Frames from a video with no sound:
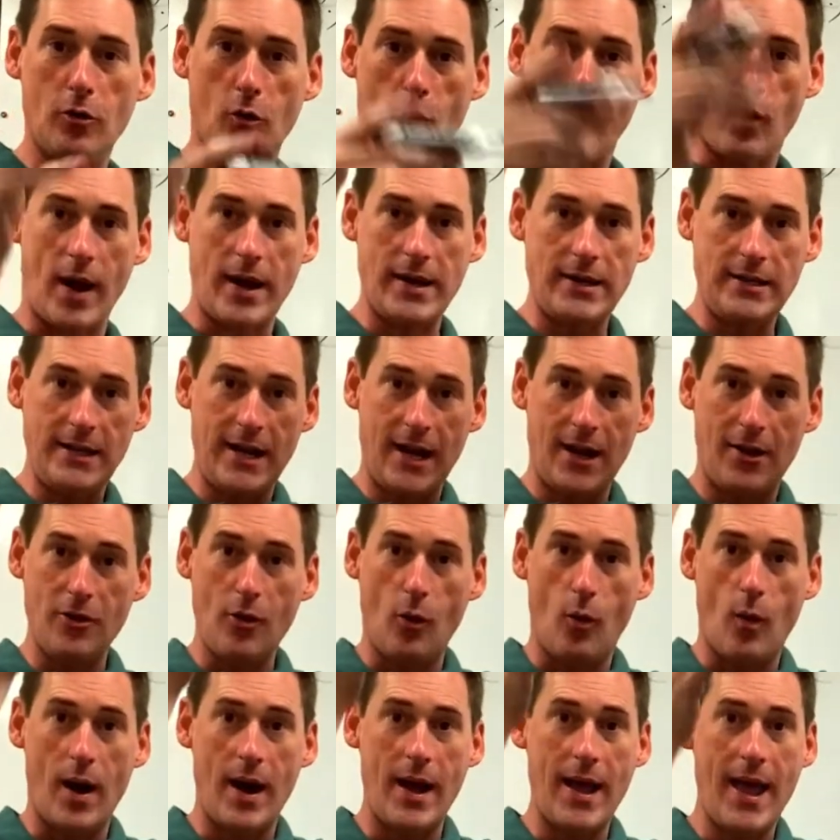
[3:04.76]
right down the
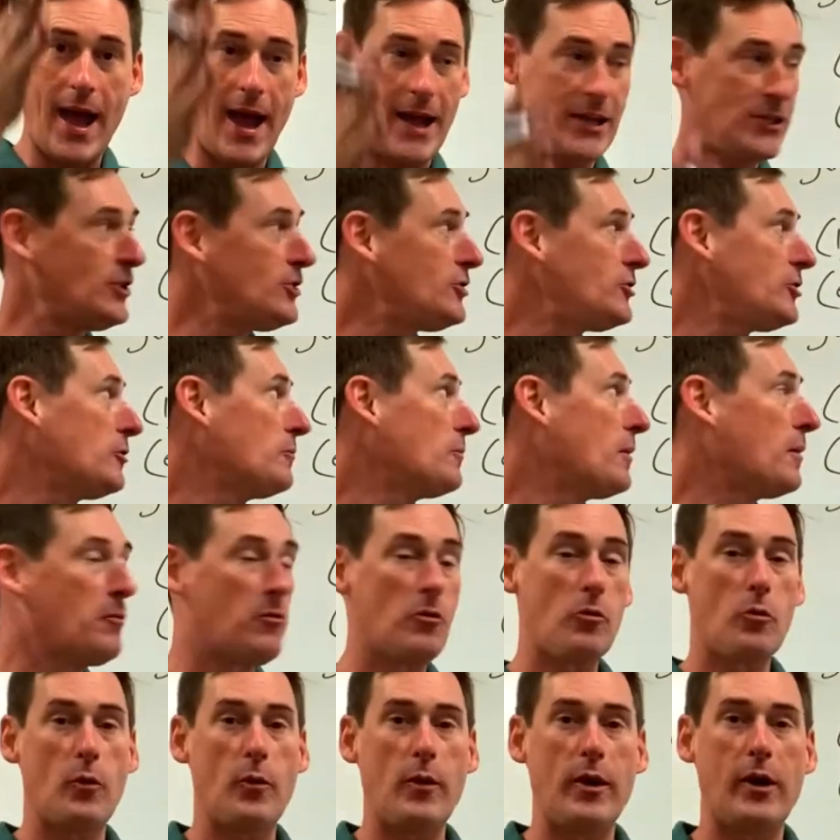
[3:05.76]
y-axis. You
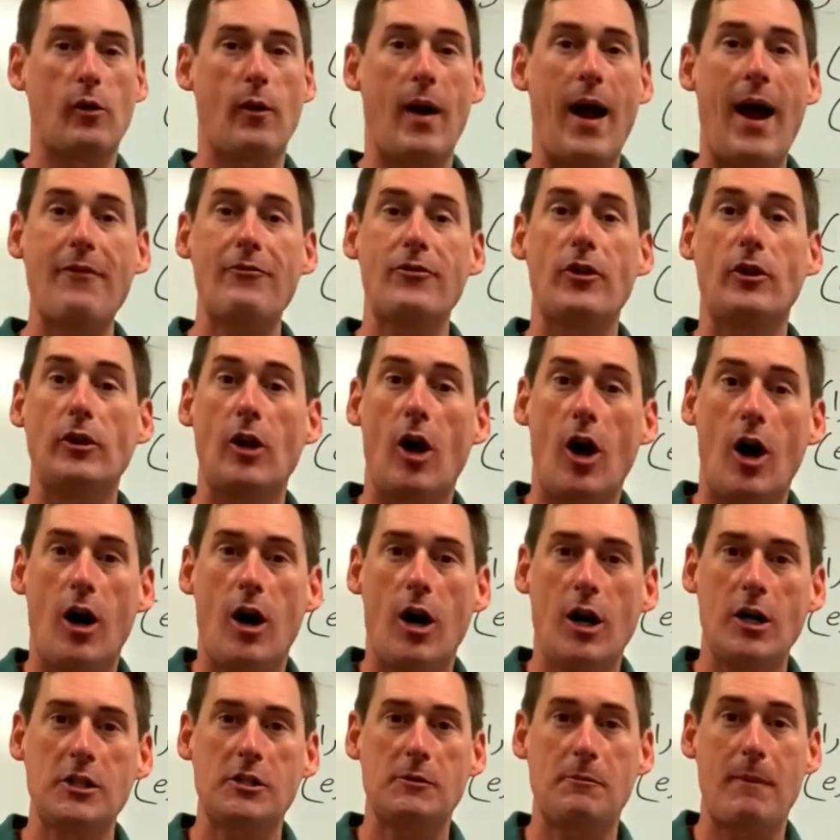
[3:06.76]
remember when we graphed the
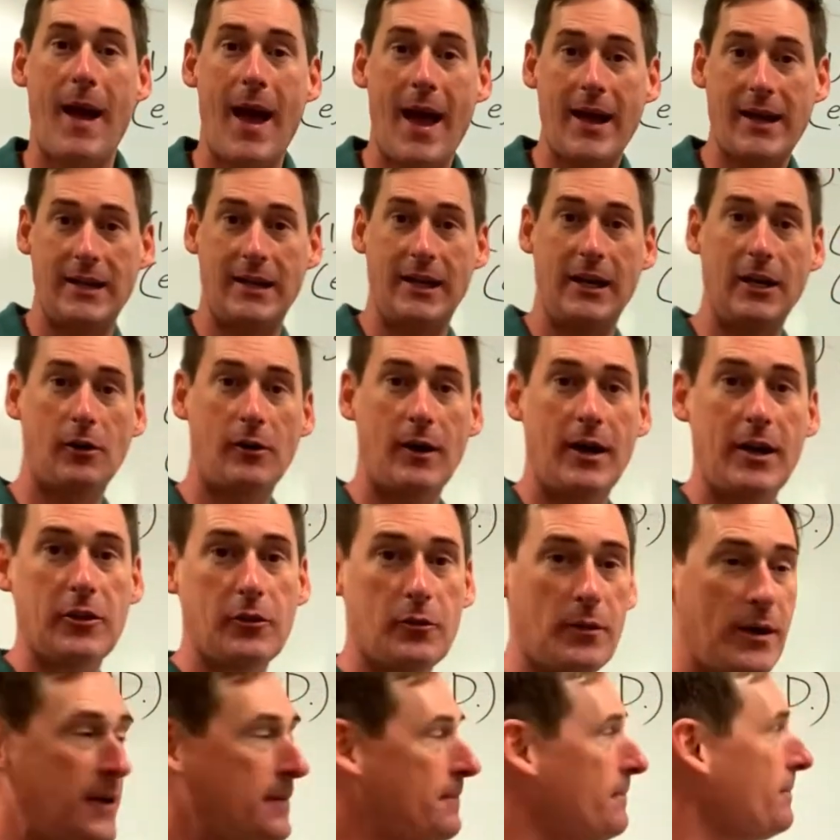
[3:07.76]
logs back in integrated
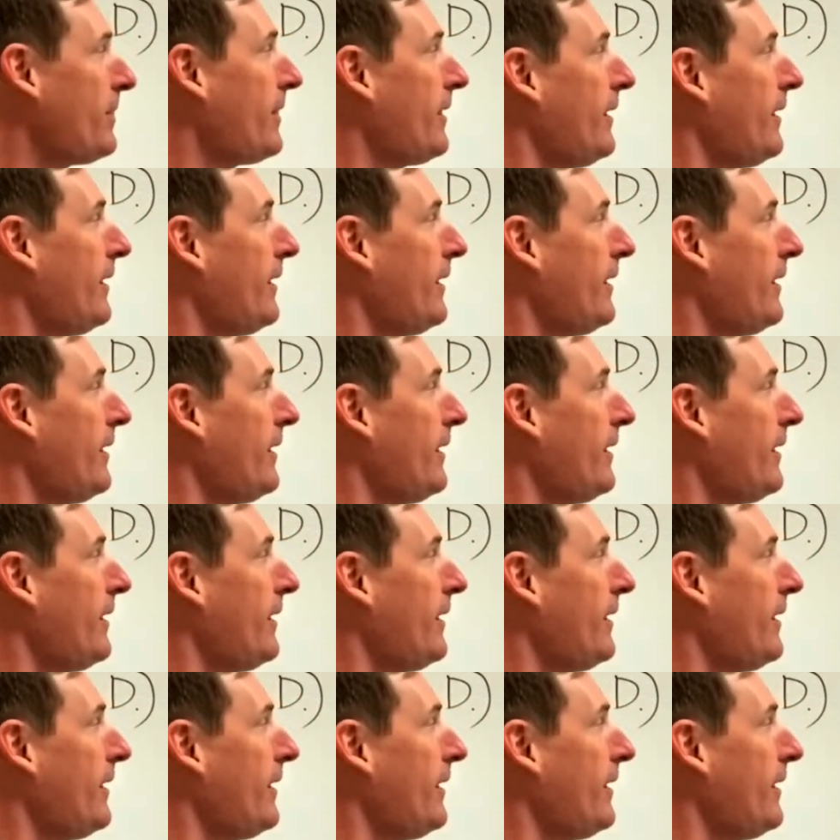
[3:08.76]
3?